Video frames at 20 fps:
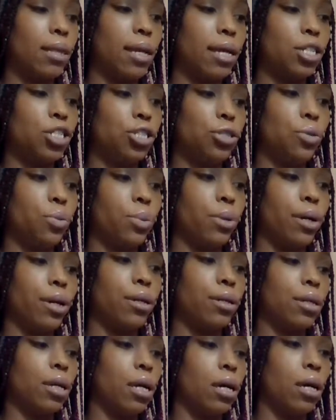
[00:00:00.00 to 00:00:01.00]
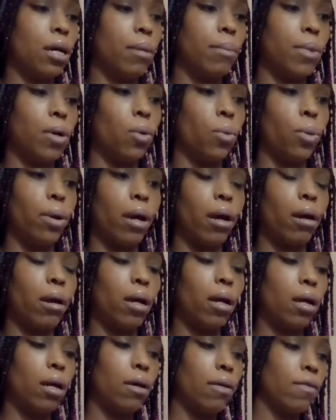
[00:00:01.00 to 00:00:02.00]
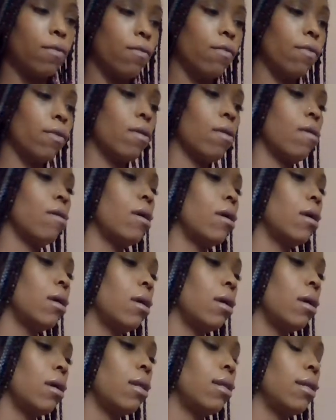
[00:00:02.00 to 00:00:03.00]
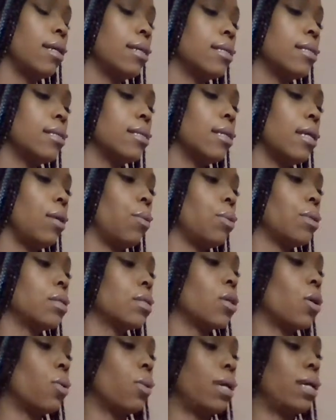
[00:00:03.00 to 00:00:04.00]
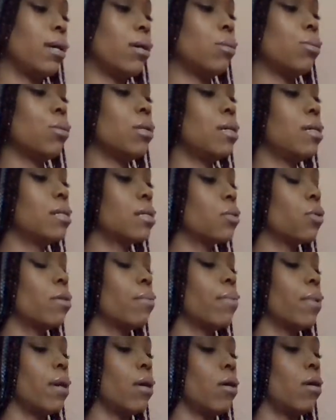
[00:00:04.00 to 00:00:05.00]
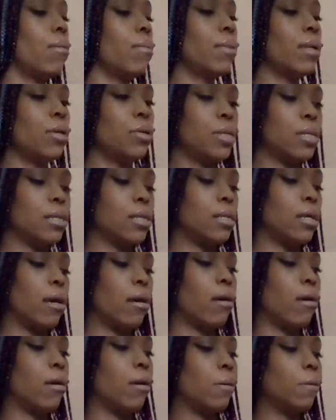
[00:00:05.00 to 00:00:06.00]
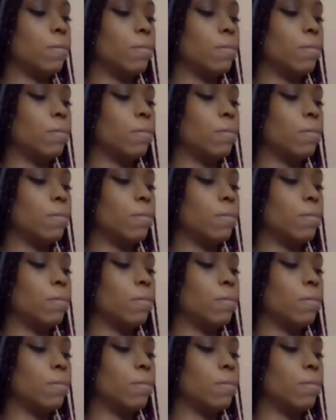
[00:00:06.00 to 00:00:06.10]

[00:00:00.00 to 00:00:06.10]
that you weren't aware of. Let's see what's going on, Scorpio. Let me use a tarot.